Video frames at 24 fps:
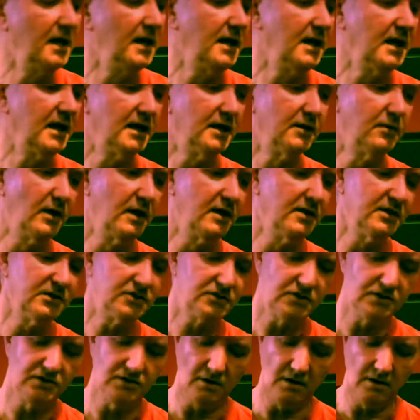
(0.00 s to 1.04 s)
Anyway, this
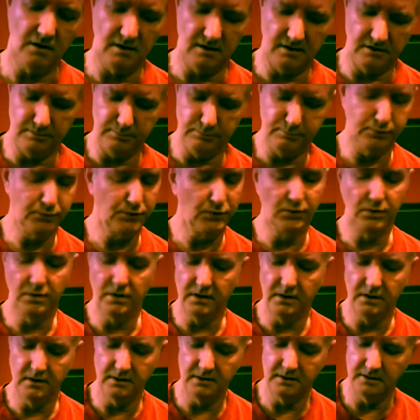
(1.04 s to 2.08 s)
guitar
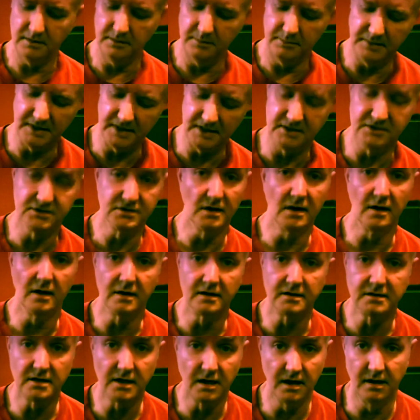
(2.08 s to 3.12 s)
means a
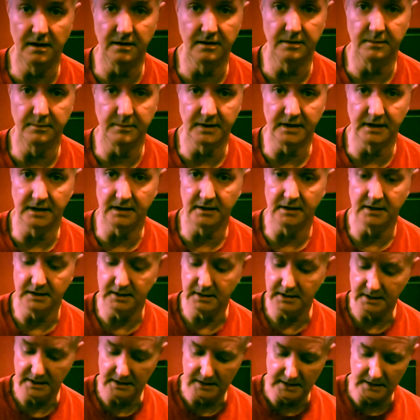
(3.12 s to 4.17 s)
ton to me.
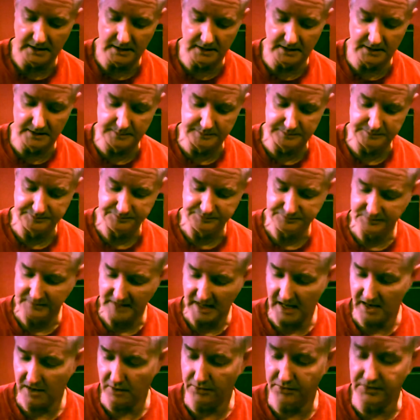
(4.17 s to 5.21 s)
I
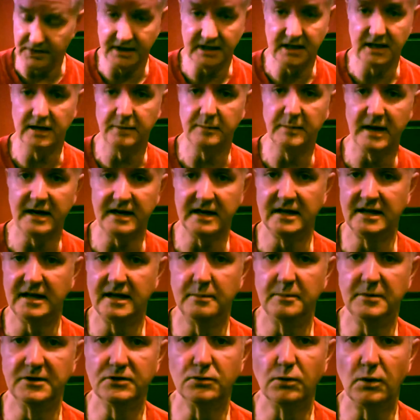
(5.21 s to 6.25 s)
don't think anybody'd give
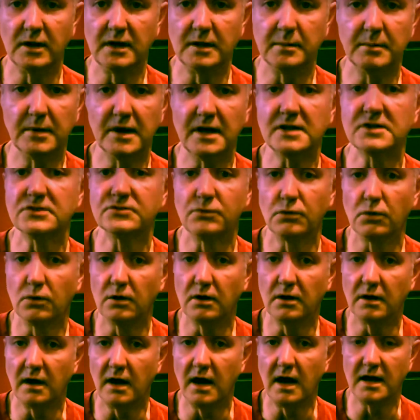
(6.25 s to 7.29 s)
me 20 bucks for it,
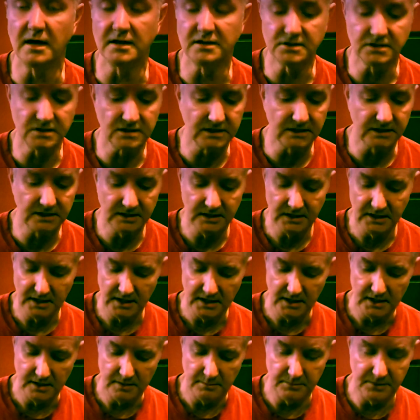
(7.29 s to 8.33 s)
honestly,
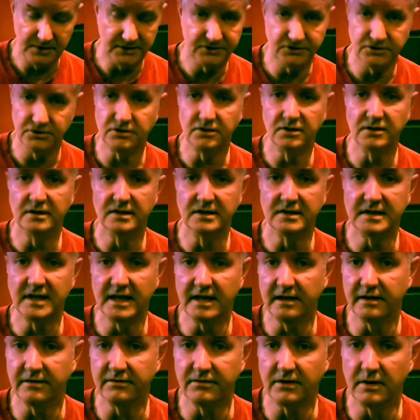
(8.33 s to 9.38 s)
but you couldn't take
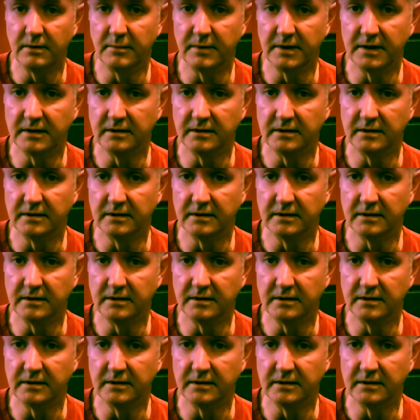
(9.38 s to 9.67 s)
it from me.